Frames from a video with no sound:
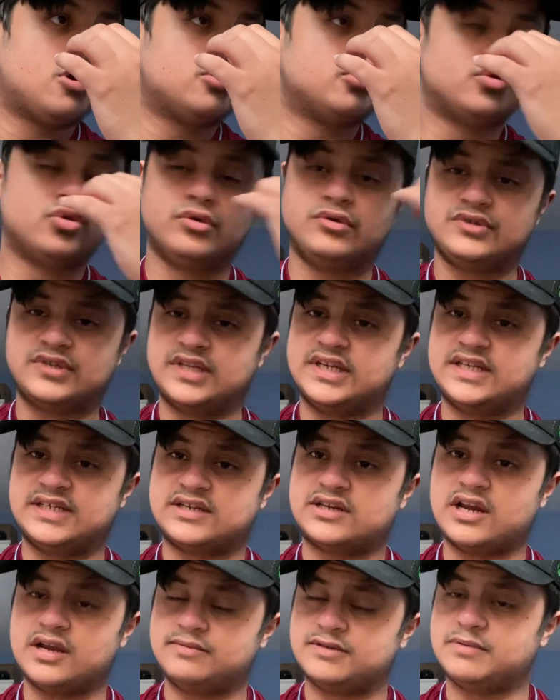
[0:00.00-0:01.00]
talk to these
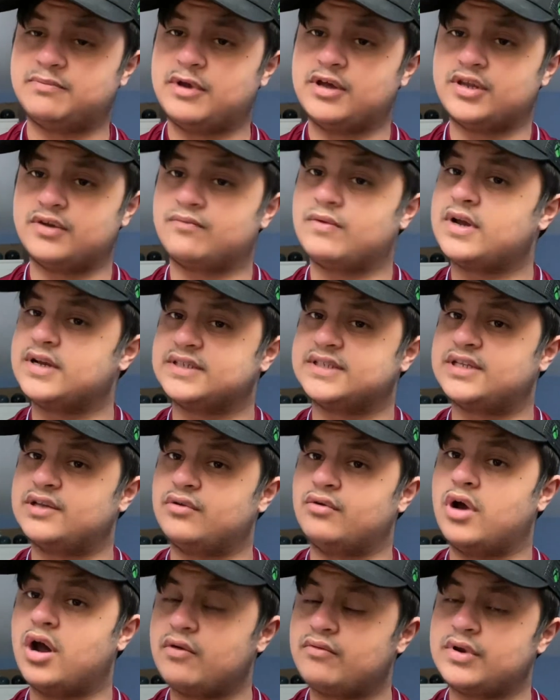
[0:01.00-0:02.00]
clubs about the Rice.
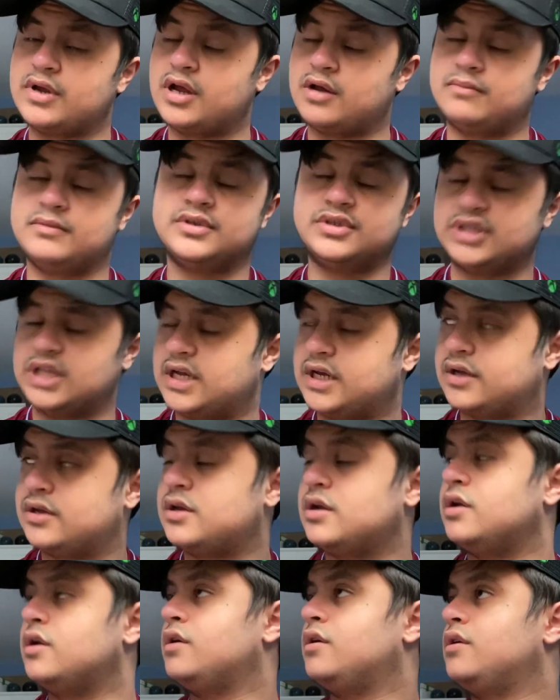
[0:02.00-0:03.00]
deal. Hurry up and like
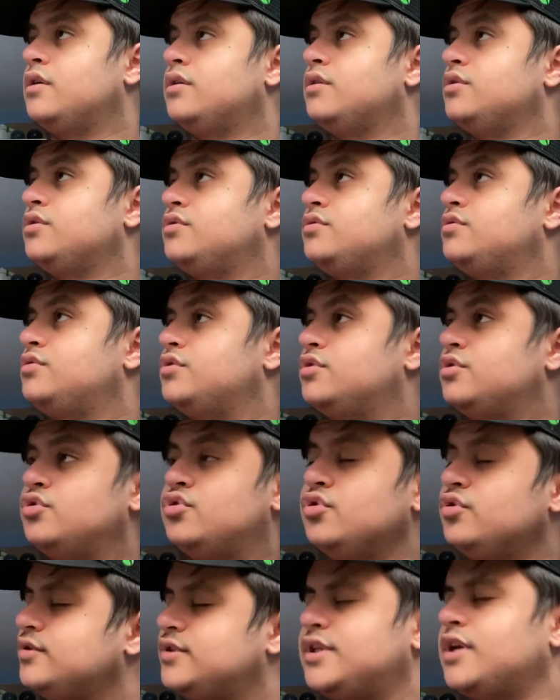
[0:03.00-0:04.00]

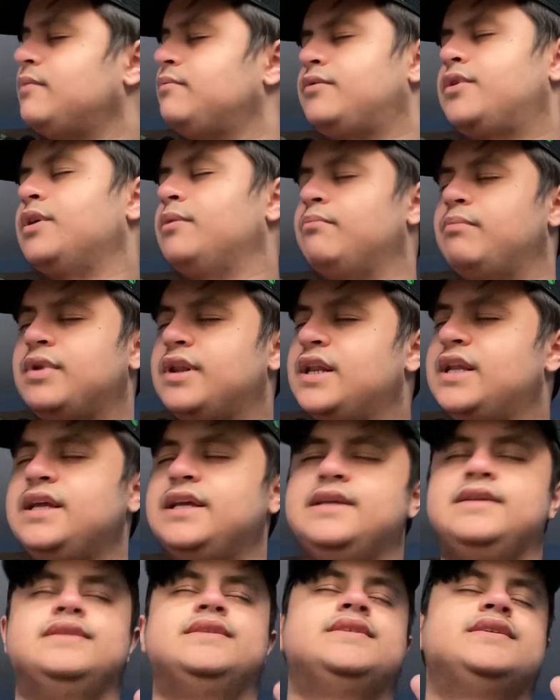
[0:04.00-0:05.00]
do something,
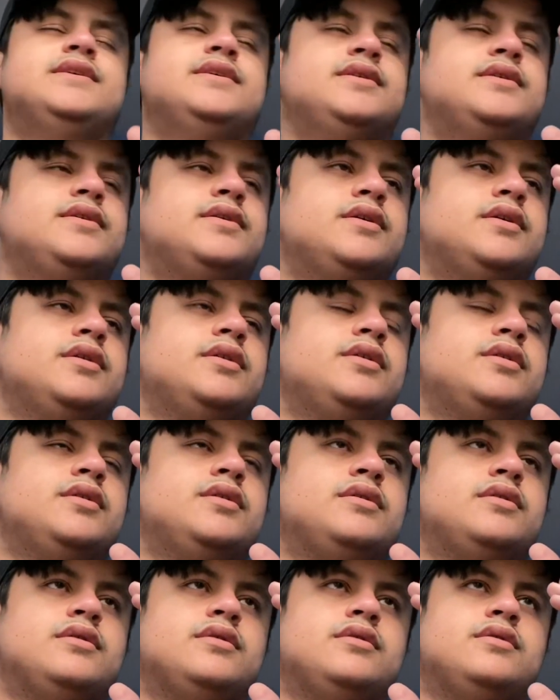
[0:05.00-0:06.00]
please.
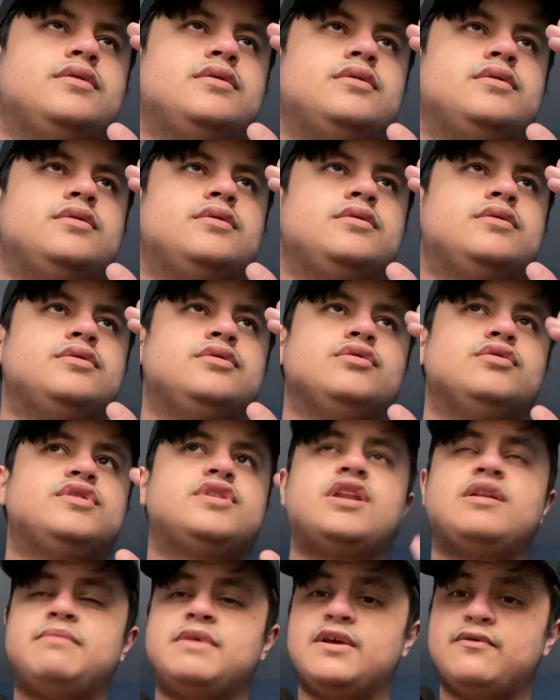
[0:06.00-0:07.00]
You're
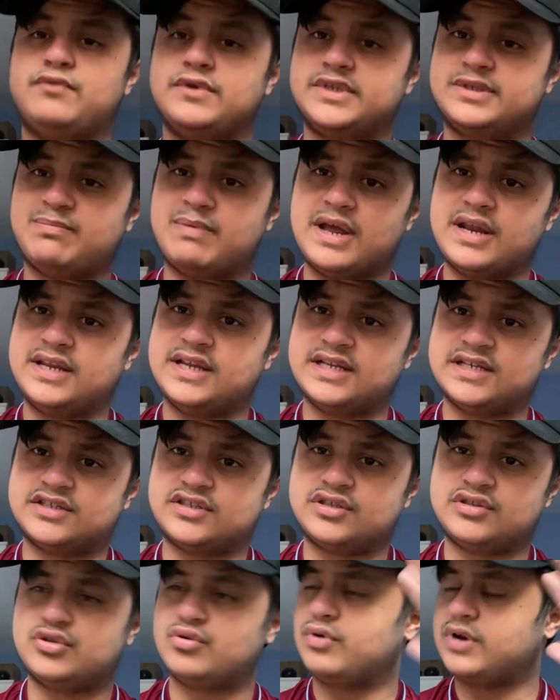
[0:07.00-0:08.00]
telling me if we spend the
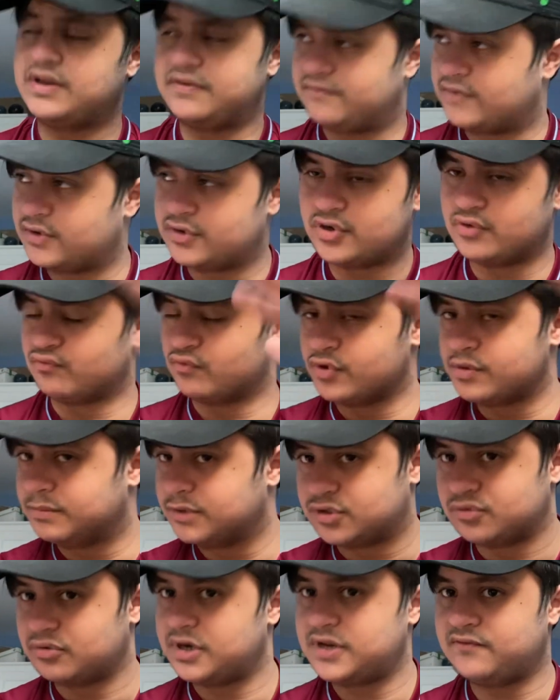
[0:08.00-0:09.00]
twenty five the
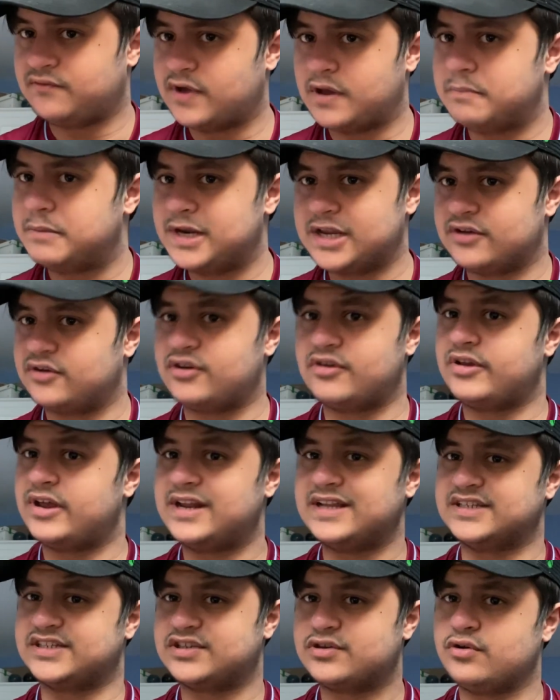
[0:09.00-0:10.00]
rumored twenty five million on
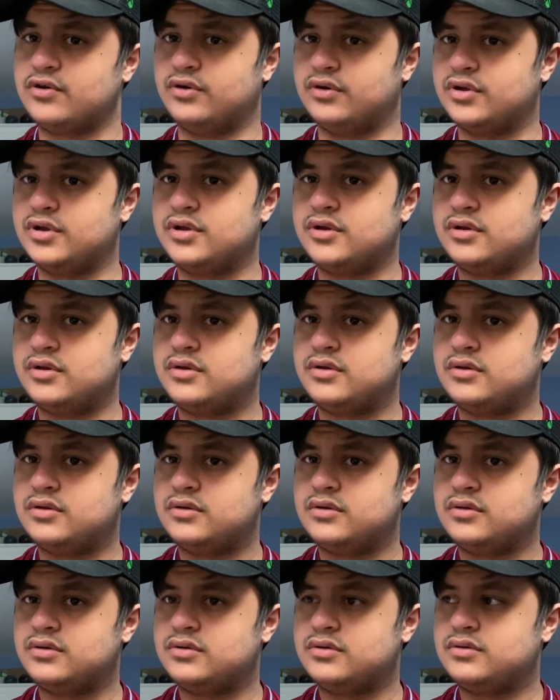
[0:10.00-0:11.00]
Alex Scott,
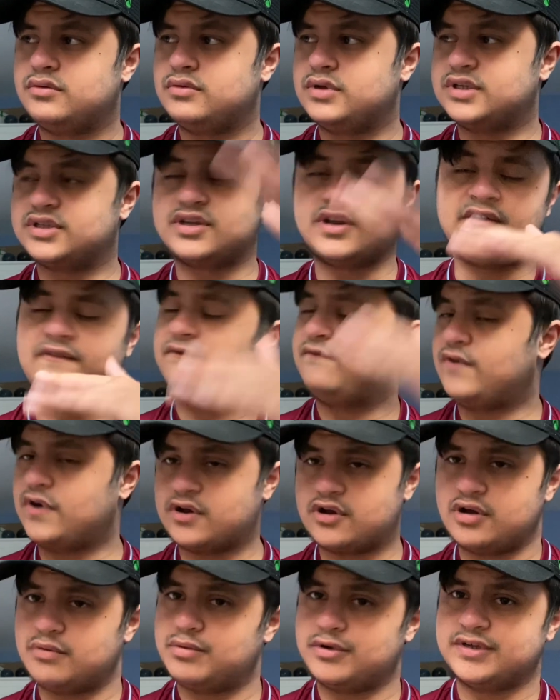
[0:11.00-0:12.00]
it's gonna
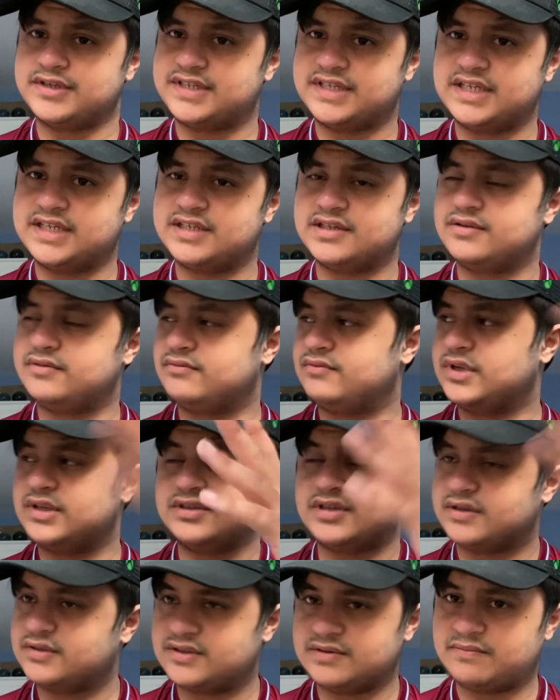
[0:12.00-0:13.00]
fuck up our season in
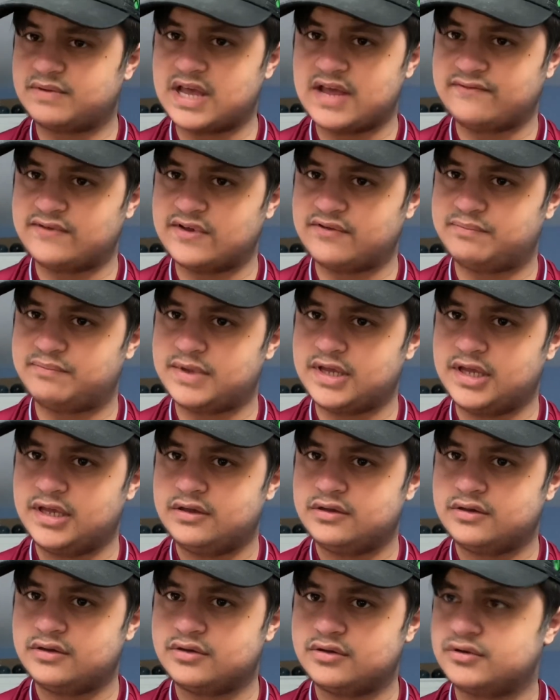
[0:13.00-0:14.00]
terms of FFP.
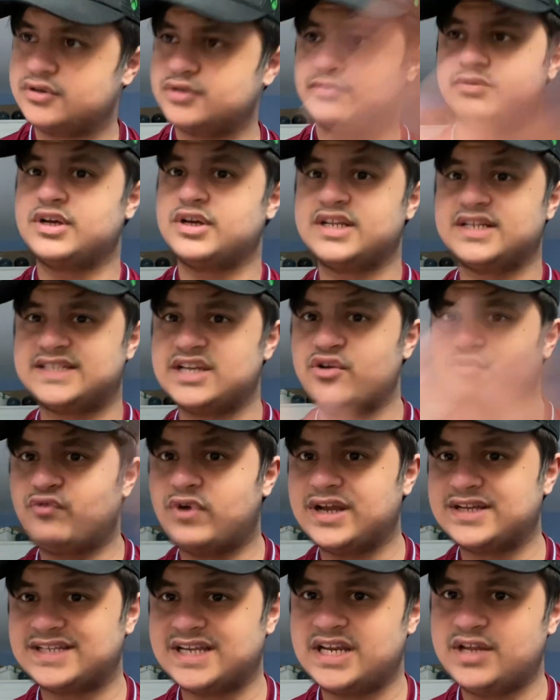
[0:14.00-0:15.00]
People are gonna sell
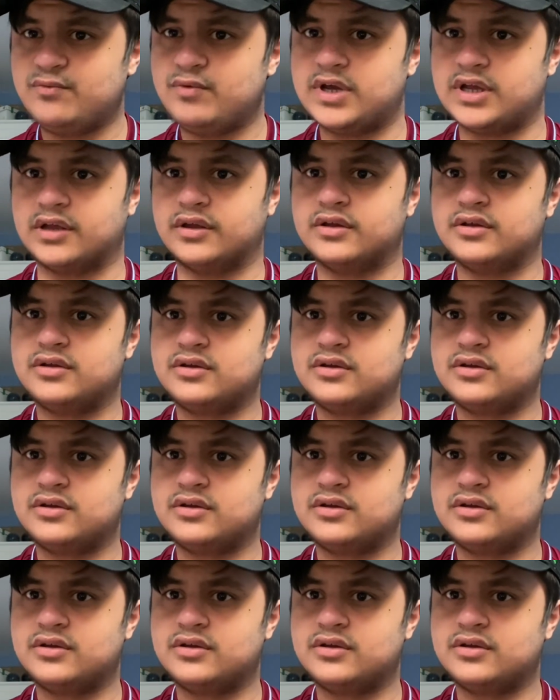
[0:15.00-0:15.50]
Rice anyway.